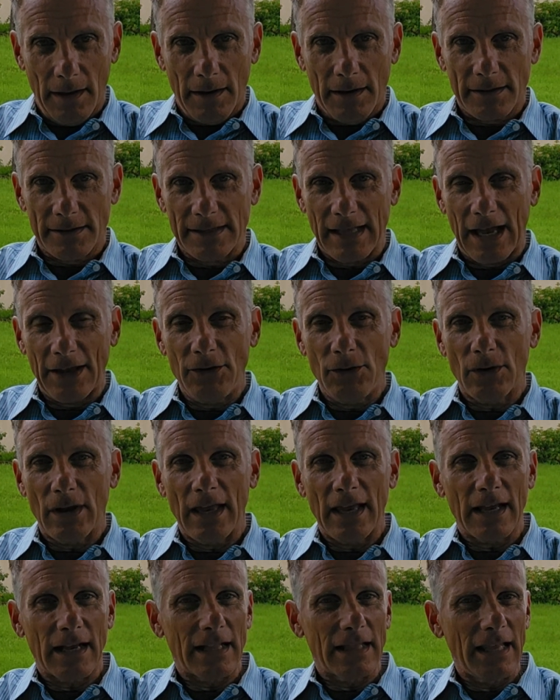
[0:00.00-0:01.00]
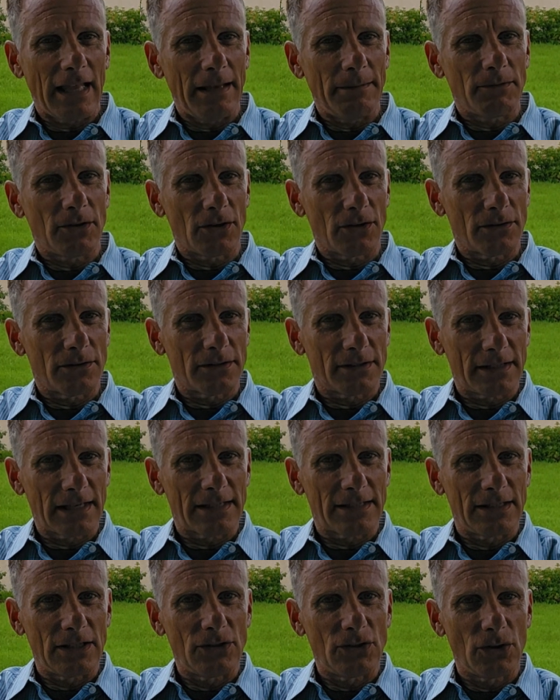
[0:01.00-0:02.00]
Because now you can't claim till
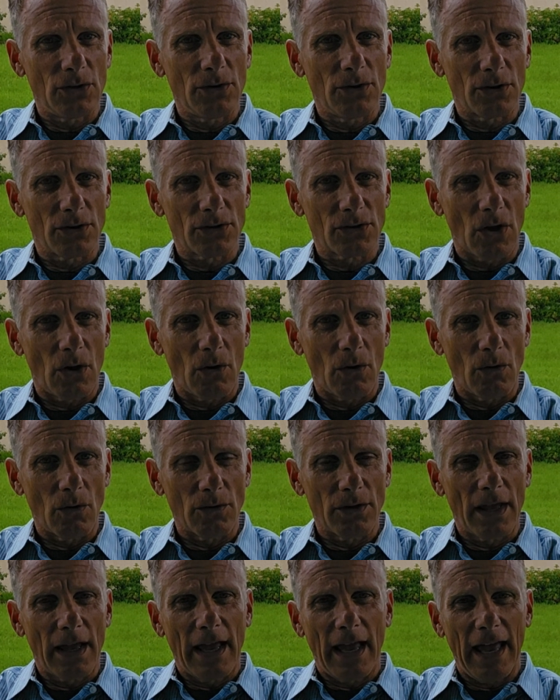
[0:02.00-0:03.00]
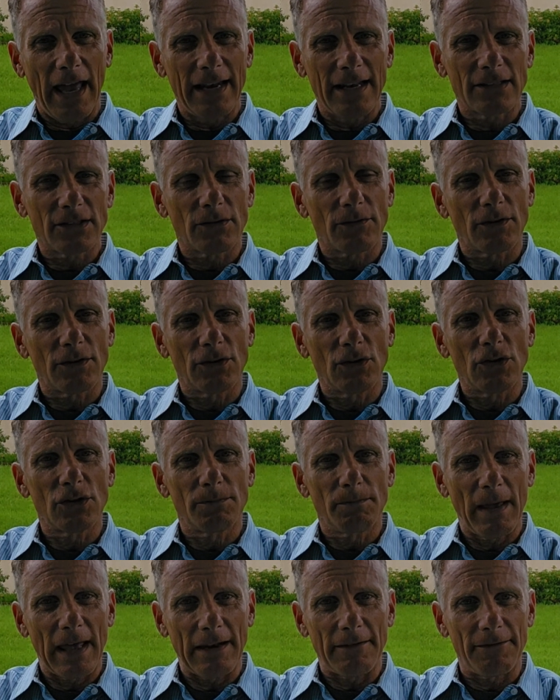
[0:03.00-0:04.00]
62 years old, and it's a
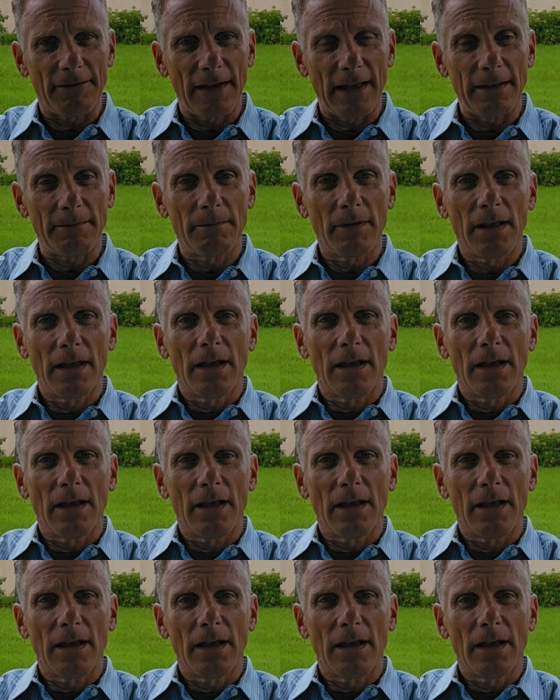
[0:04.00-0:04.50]
reduced benefit.